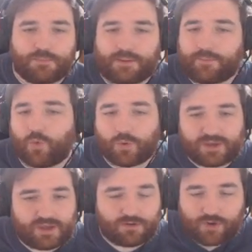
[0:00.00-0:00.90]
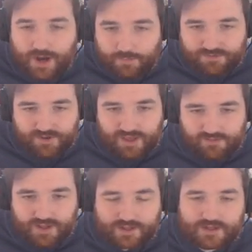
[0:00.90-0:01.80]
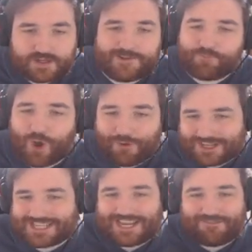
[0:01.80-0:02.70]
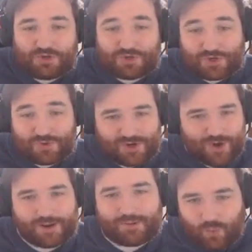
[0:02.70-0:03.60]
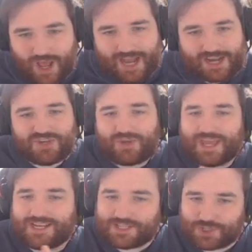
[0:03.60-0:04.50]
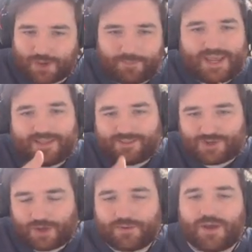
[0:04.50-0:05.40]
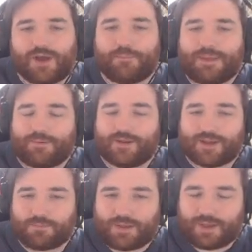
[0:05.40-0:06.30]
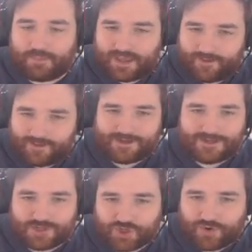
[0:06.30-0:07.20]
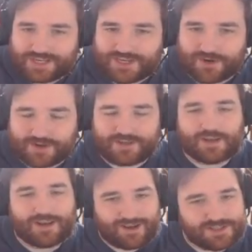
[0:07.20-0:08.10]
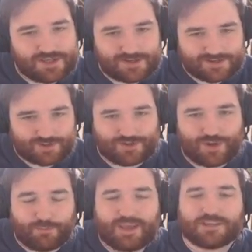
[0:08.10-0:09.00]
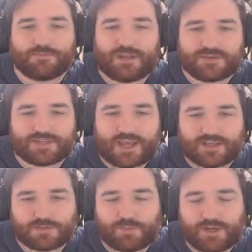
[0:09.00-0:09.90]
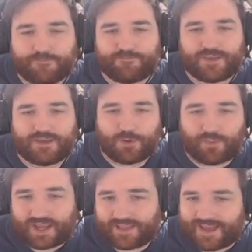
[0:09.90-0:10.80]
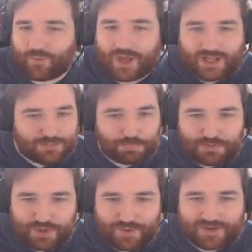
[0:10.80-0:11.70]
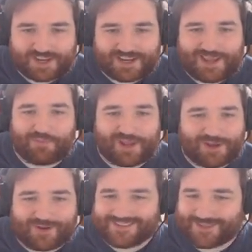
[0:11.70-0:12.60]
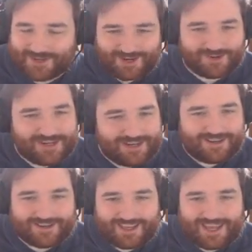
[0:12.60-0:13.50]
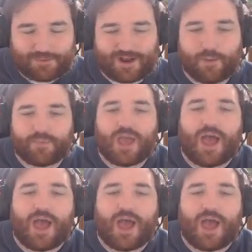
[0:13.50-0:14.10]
People will be incredibly forgiving. Obviously, if you do incredibly well and you get to the top 8, the top cut, people are going to be a bit stricter and they're going to ask you to not make as many mistakes. But if you're playing that well, you're probably going to keep playing well. So, keep it up.